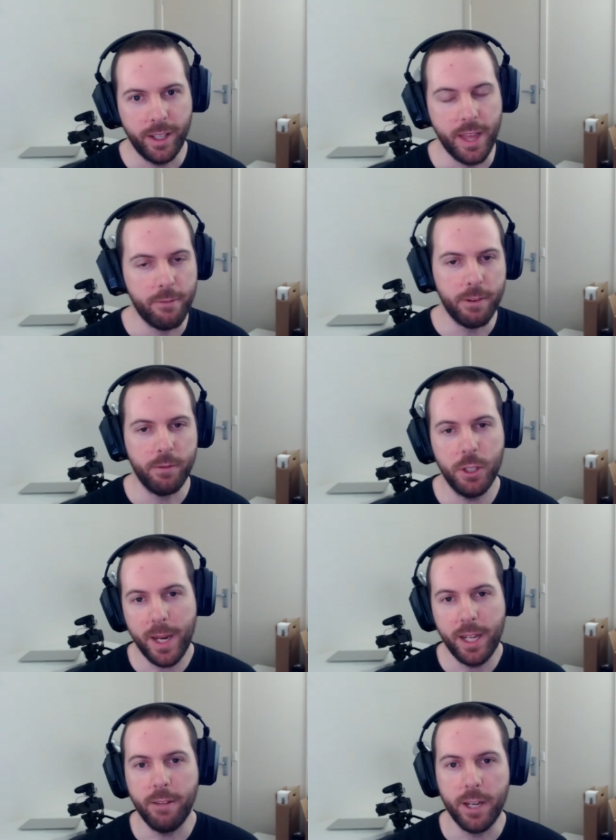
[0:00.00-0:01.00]
yeah, just
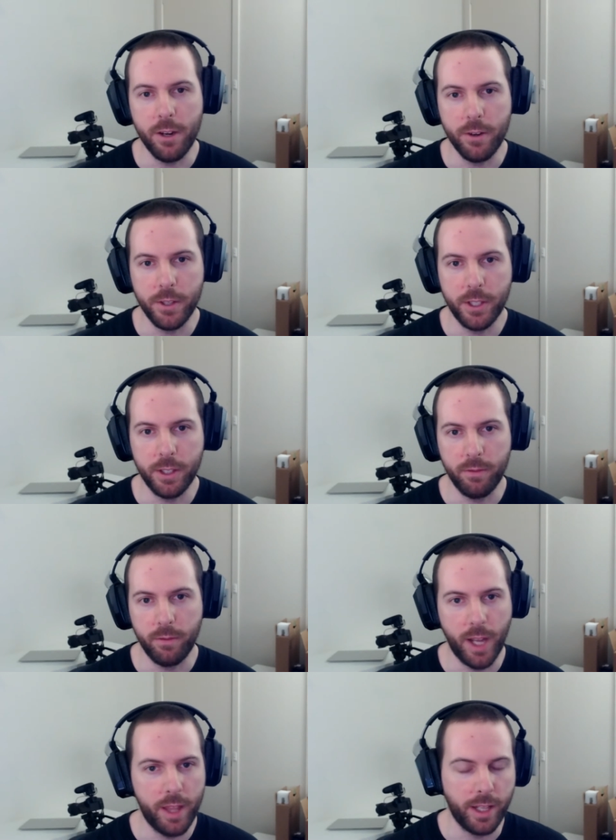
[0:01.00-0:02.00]
making the videos,
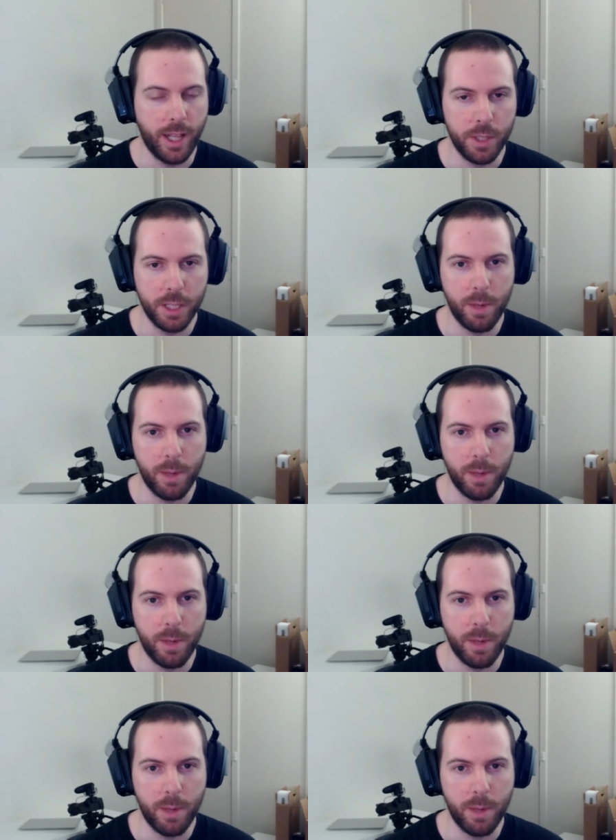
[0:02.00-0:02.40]
I think that was